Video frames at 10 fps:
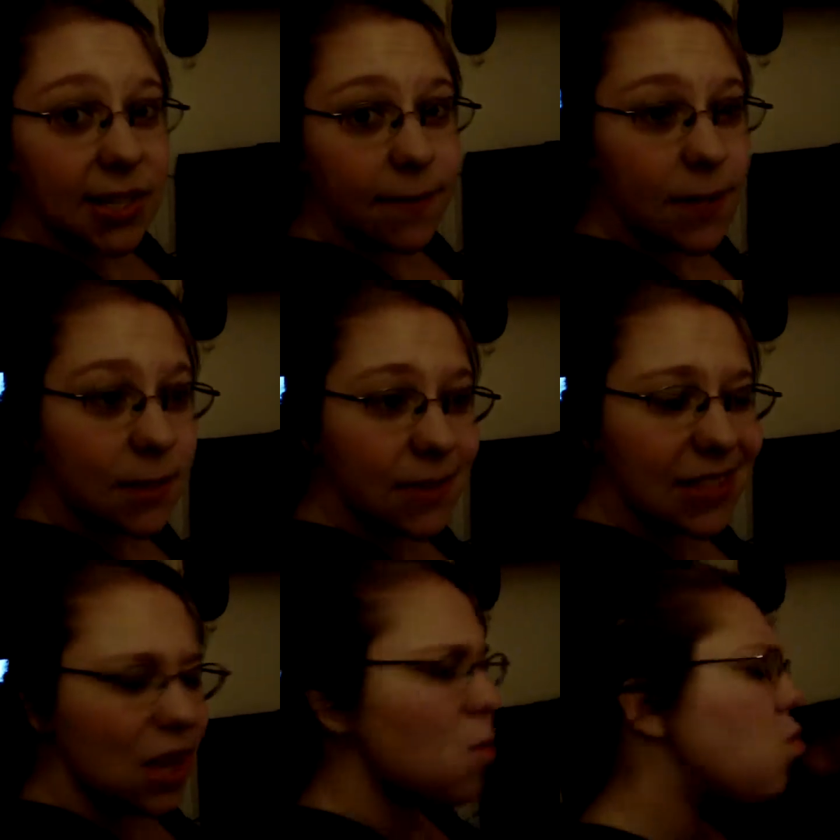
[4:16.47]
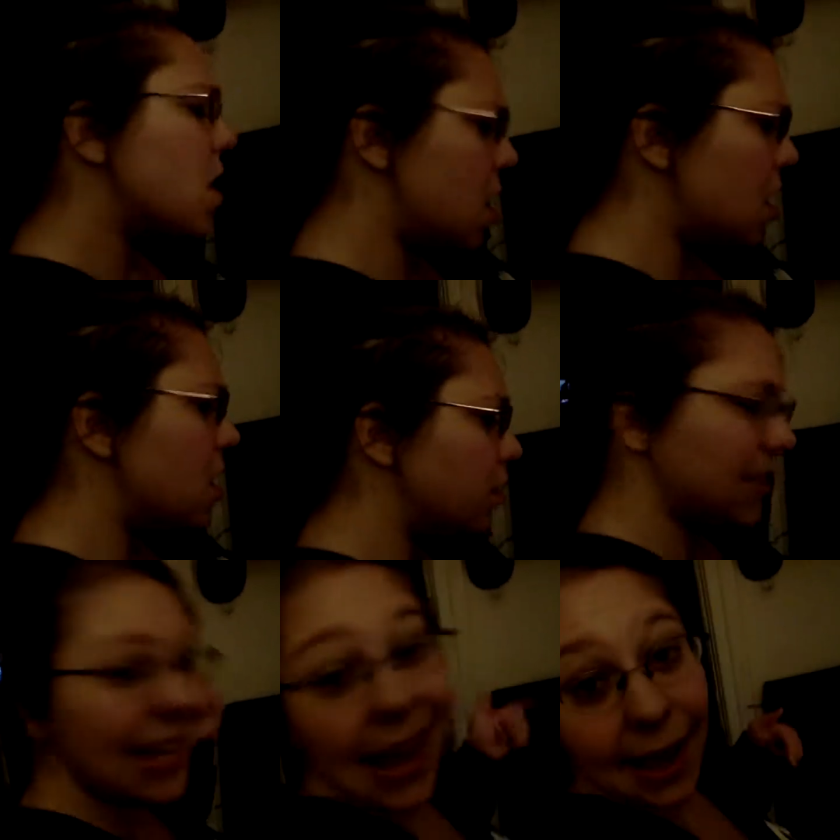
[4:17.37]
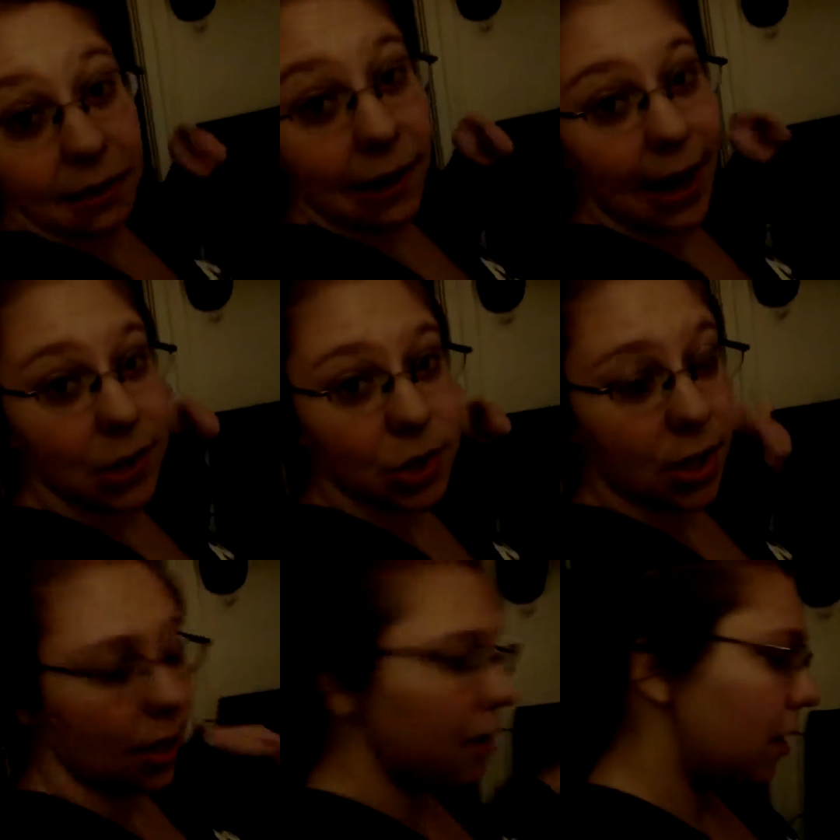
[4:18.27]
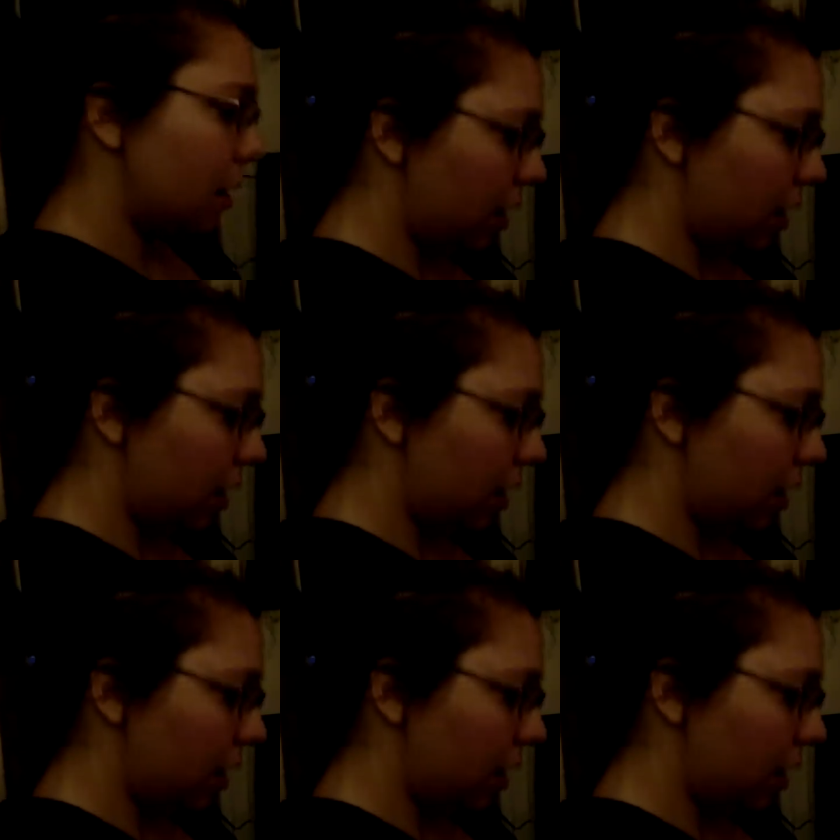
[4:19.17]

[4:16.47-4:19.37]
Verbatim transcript: has a first visit. Woo! Today, actually.